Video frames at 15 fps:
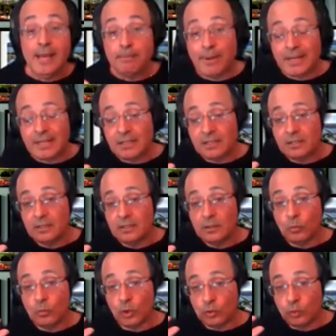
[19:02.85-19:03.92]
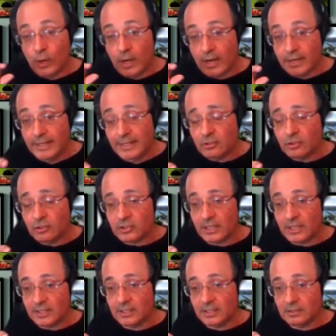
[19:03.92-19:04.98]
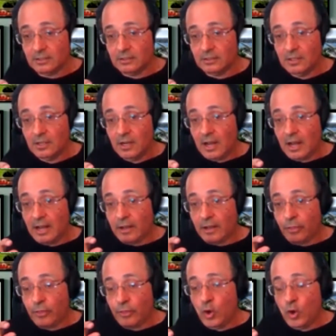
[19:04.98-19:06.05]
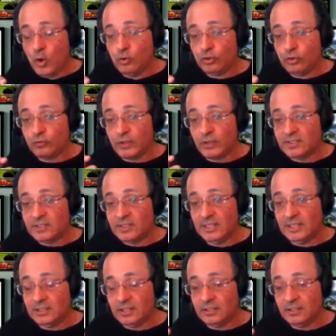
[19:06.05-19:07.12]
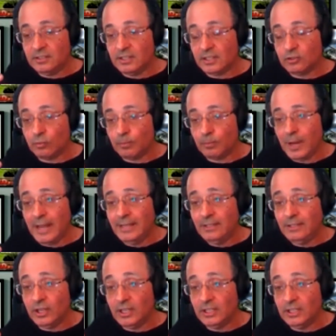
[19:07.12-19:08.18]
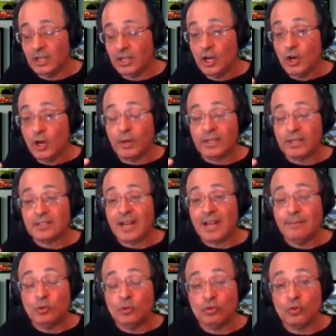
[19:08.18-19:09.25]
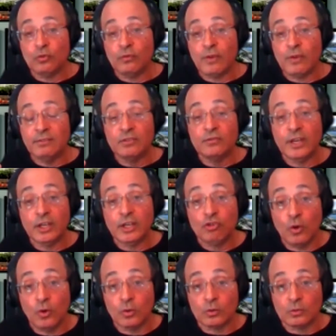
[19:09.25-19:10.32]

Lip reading: But what we are interested in are those facilities in the supply chain where time to survive is very short.